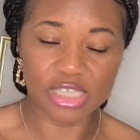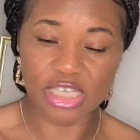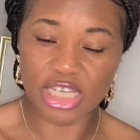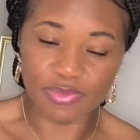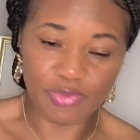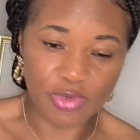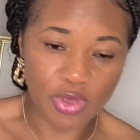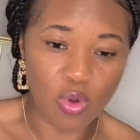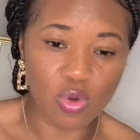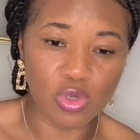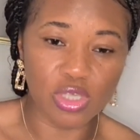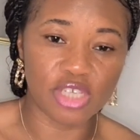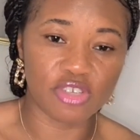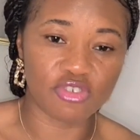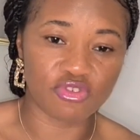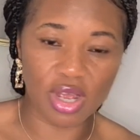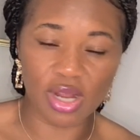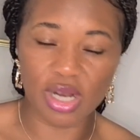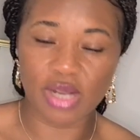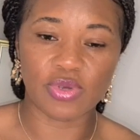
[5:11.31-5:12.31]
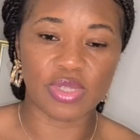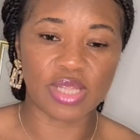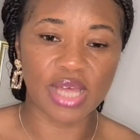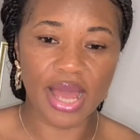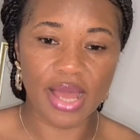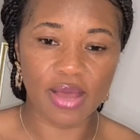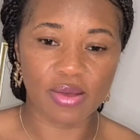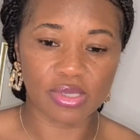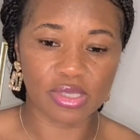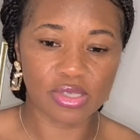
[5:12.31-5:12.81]
just because he's struggling with the
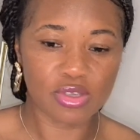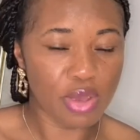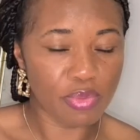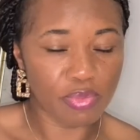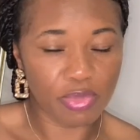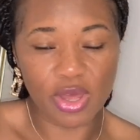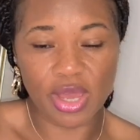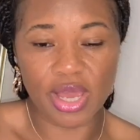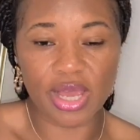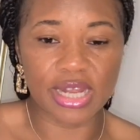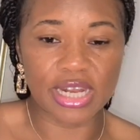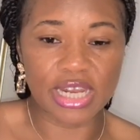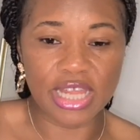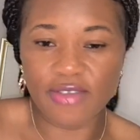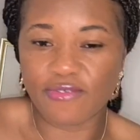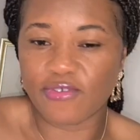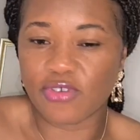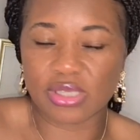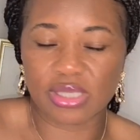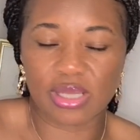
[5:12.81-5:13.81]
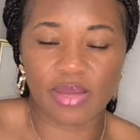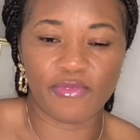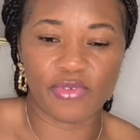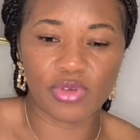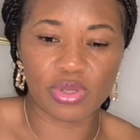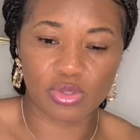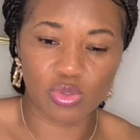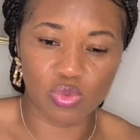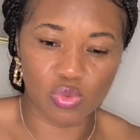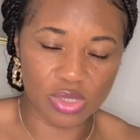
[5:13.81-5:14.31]
IELTS, your employer can give you
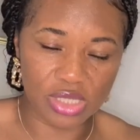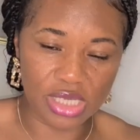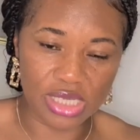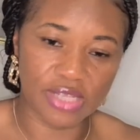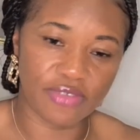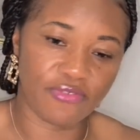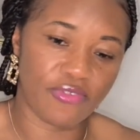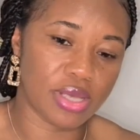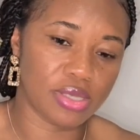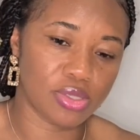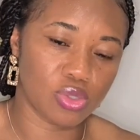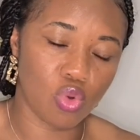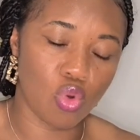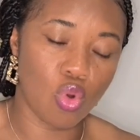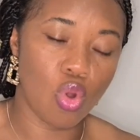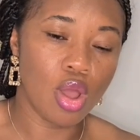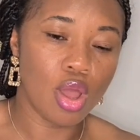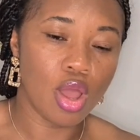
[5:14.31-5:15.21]
something to testify. So